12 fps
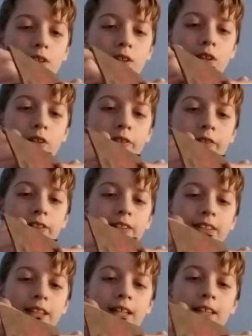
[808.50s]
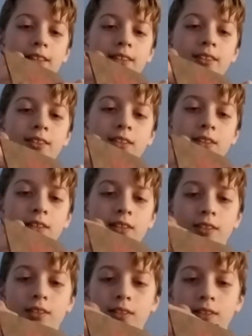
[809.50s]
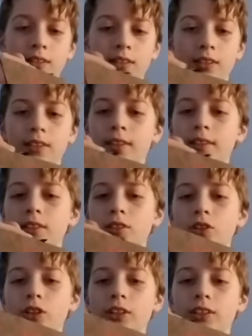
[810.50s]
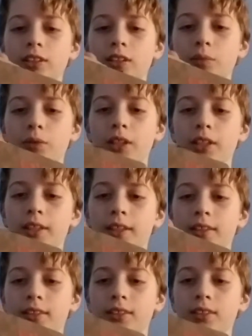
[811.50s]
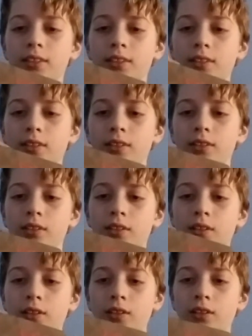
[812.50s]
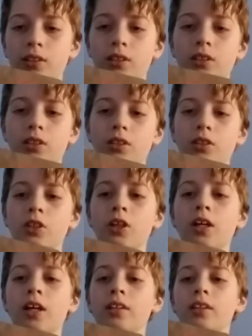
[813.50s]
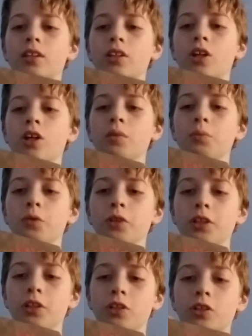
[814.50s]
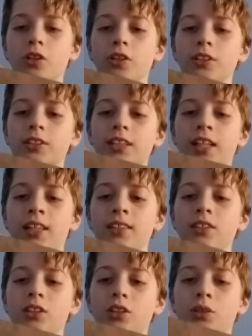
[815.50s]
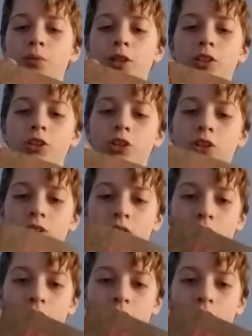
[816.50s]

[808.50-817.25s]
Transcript: color the sides, and just to make it not have that cardboardy look on the sides too much.